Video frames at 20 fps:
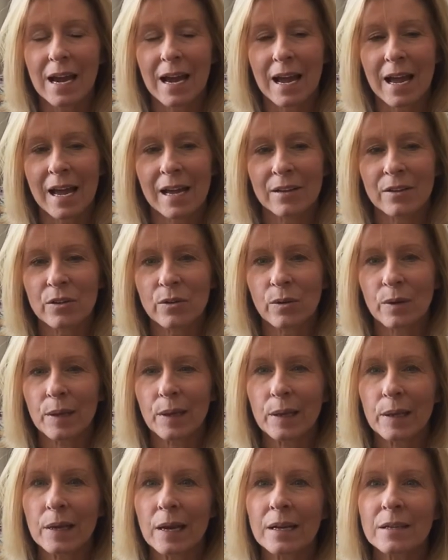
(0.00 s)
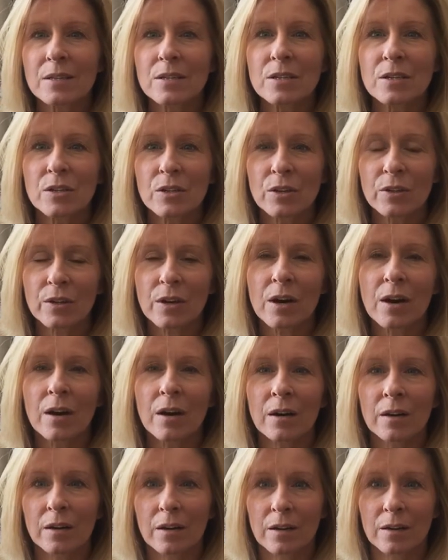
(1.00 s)
and you set your
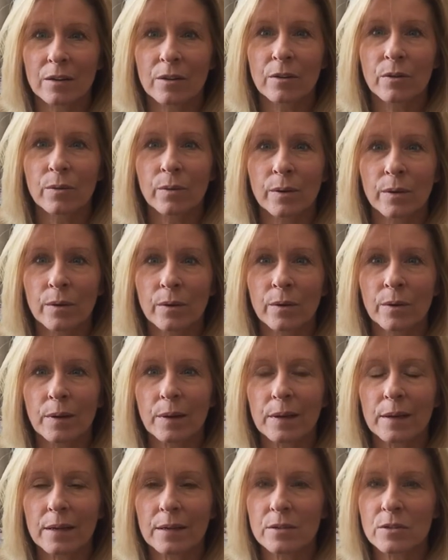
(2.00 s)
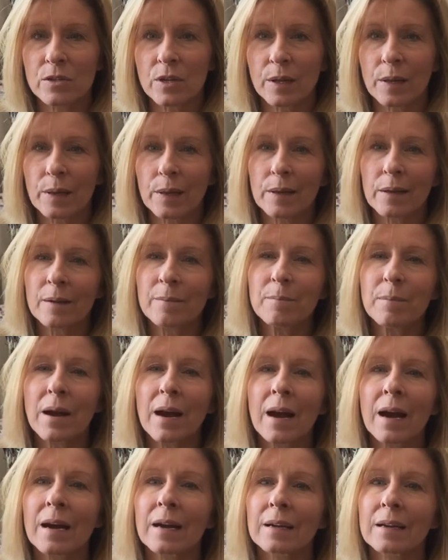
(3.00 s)
car on cruise and just sit
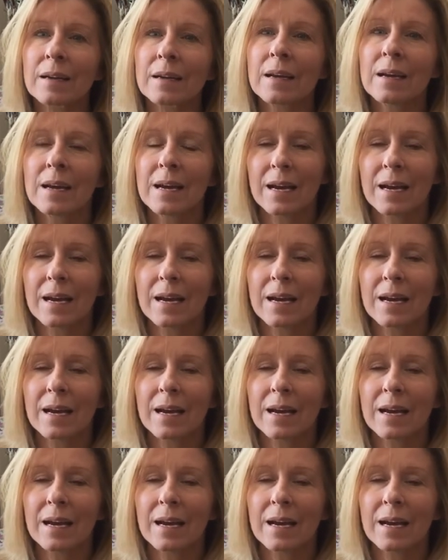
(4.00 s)
back